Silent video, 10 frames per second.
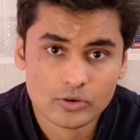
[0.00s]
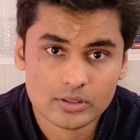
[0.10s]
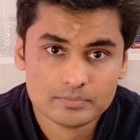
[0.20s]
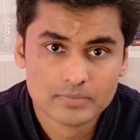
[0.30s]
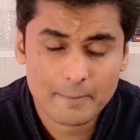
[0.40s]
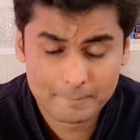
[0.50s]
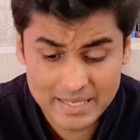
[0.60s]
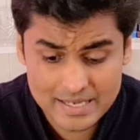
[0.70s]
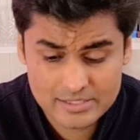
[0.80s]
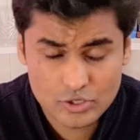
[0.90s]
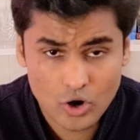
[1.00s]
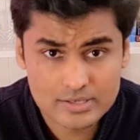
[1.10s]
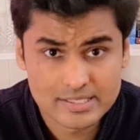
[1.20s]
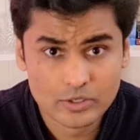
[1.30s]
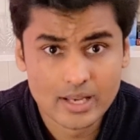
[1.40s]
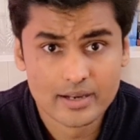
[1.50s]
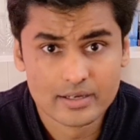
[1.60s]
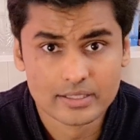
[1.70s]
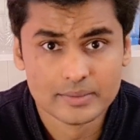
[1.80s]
a place called singularity.